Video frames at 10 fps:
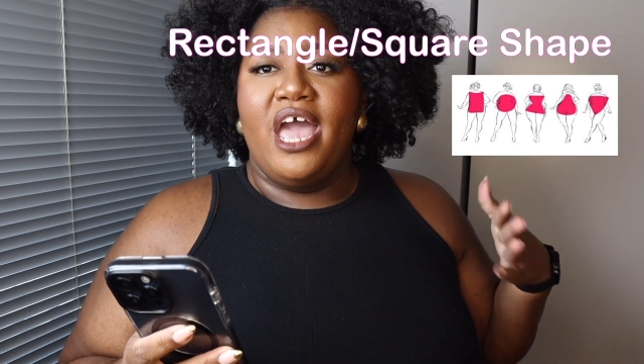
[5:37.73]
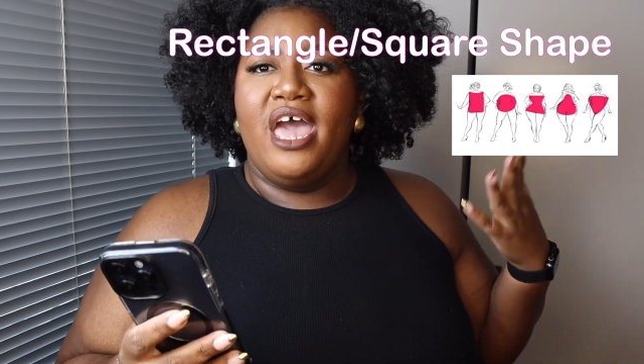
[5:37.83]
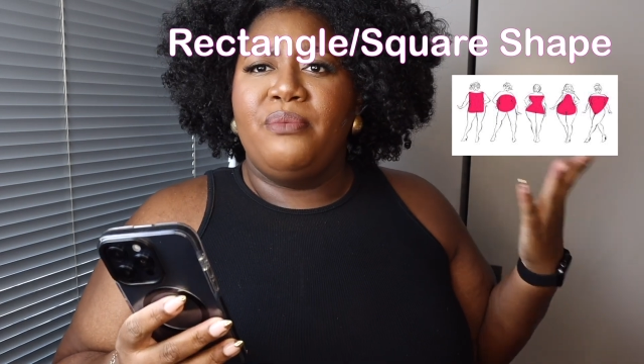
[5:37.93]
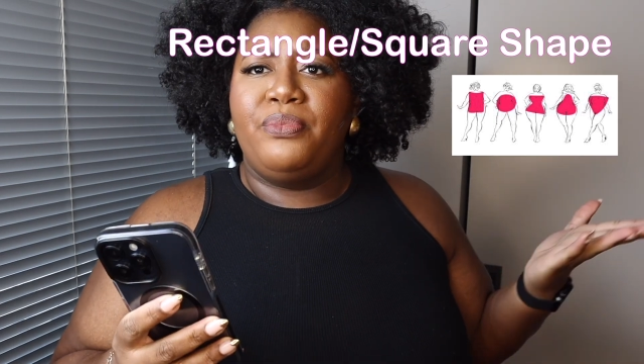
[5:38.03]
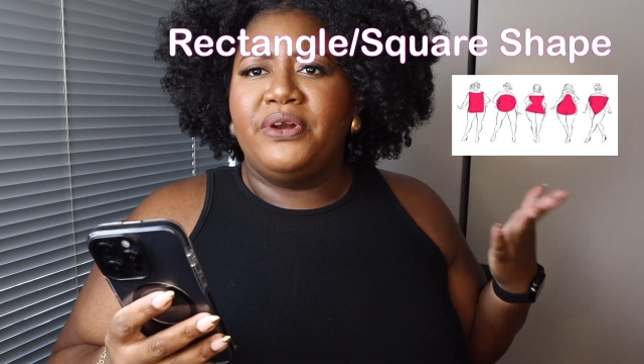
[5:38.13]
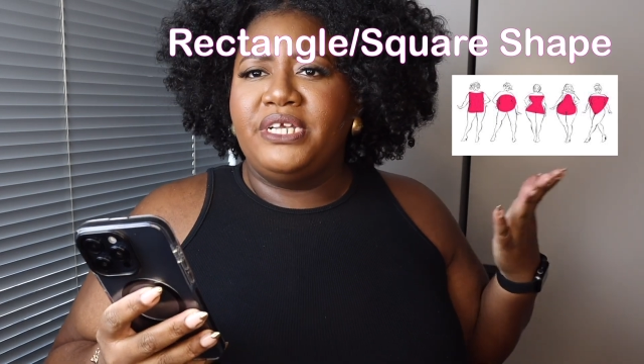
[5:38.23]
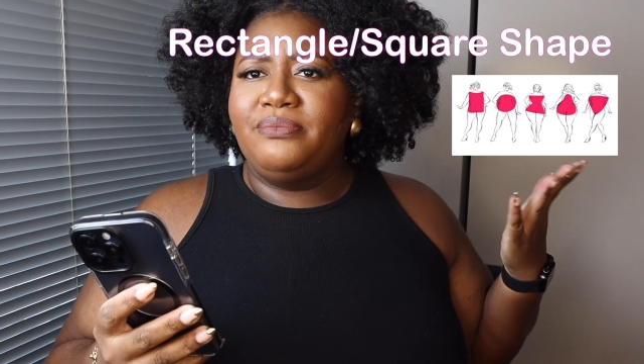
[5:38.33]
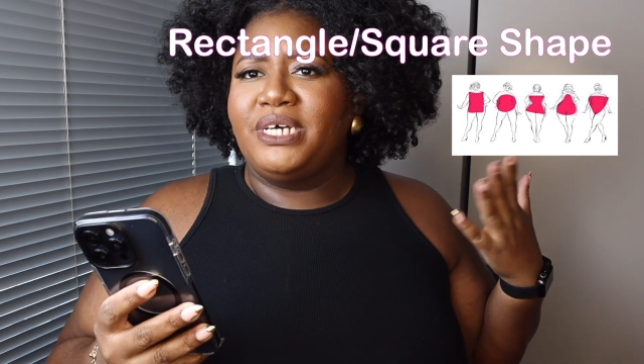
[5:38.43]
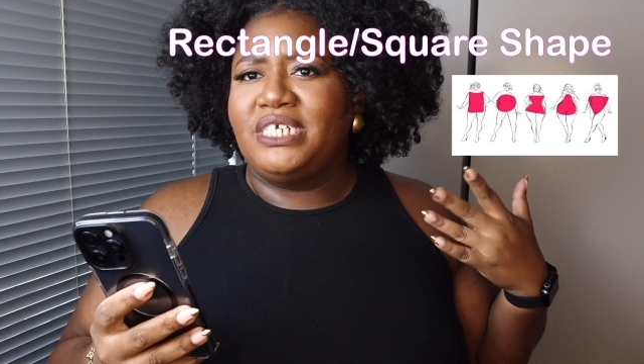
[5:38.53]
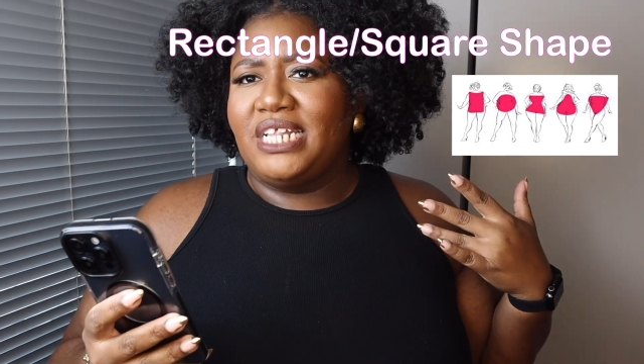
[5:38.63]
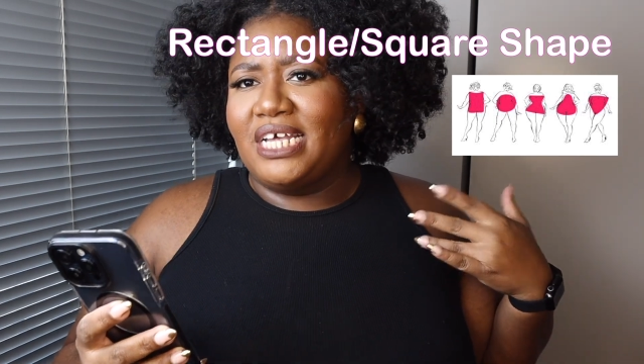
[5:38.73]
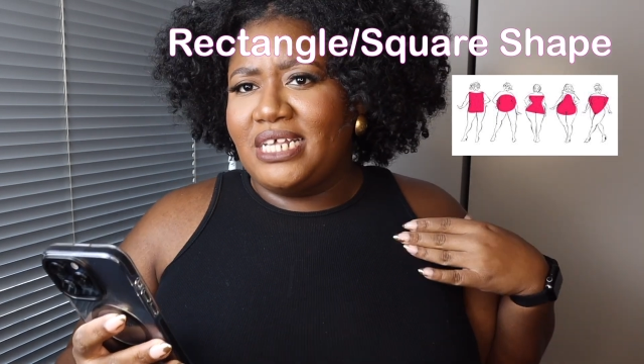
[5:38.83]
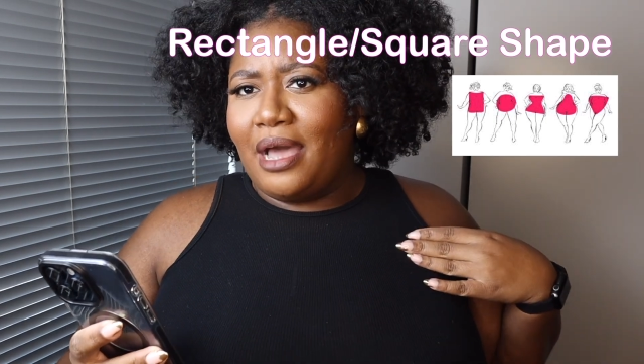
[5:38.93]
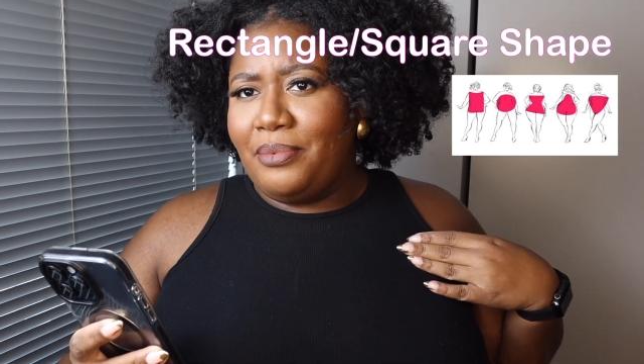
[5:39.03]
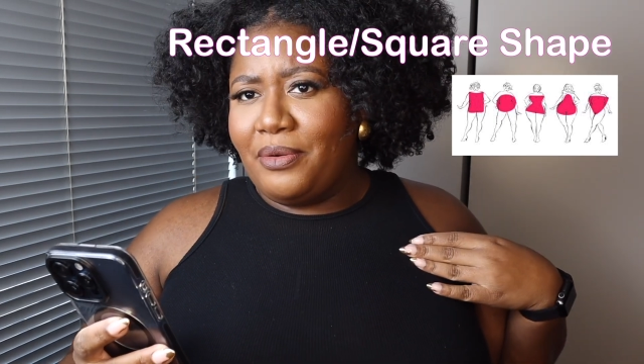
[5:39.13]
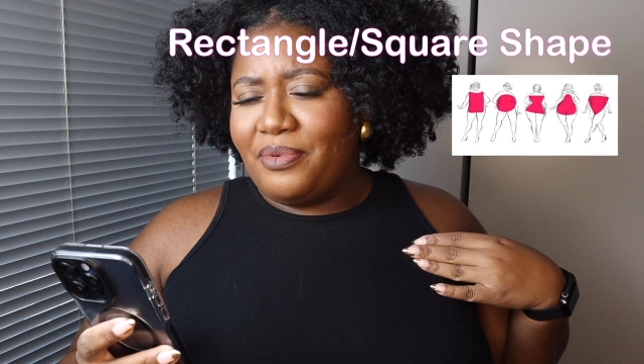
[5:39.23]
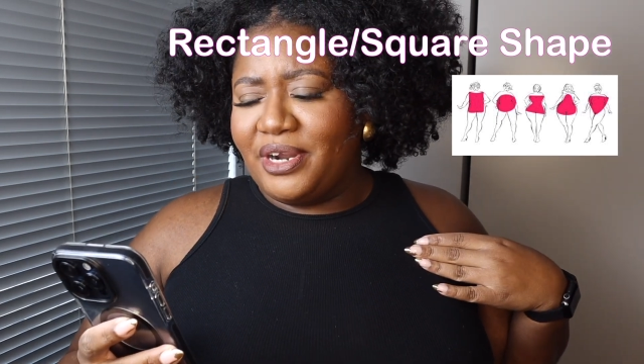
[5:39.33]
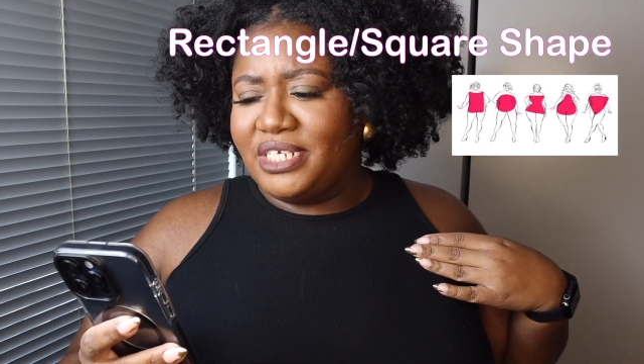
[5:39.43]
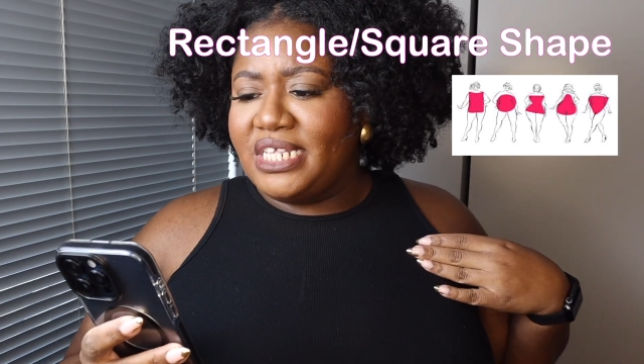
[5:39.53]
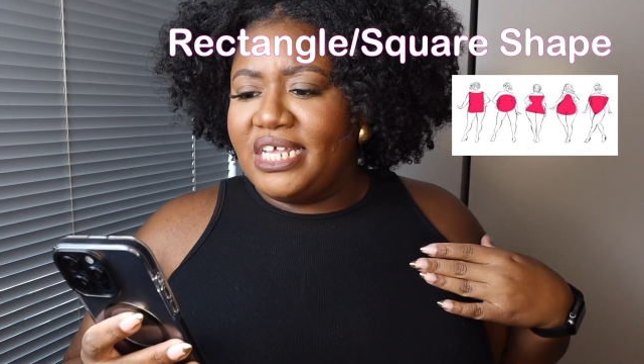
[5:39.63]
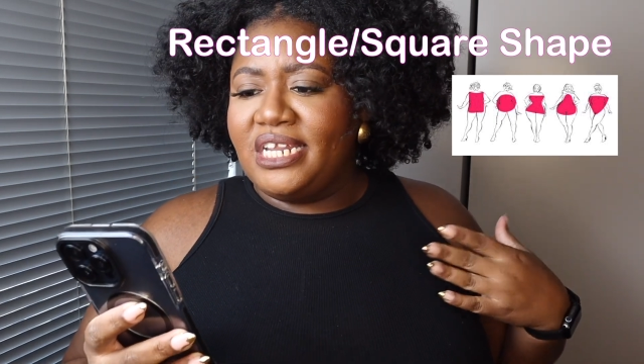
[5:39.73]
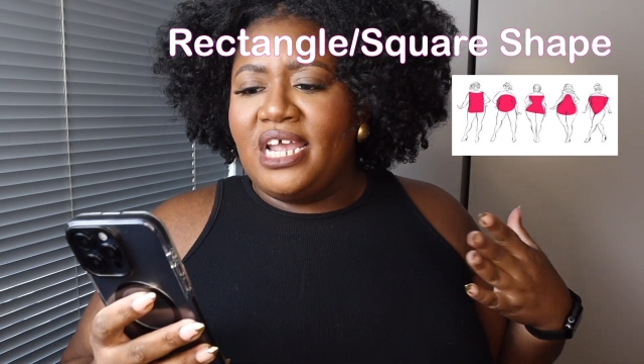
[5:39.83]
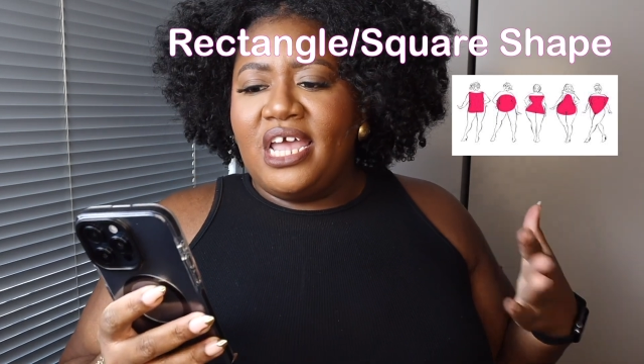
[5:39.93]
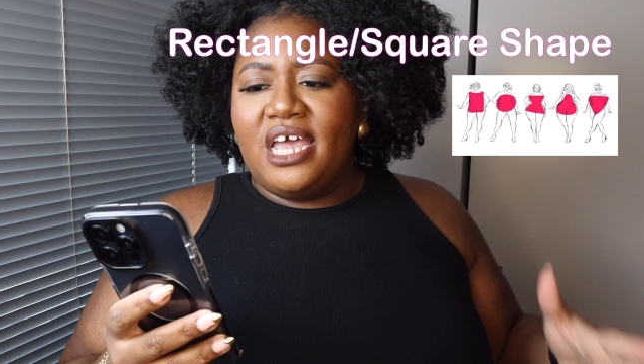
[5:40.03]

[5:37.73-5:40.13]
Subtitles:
and pretty much that type of person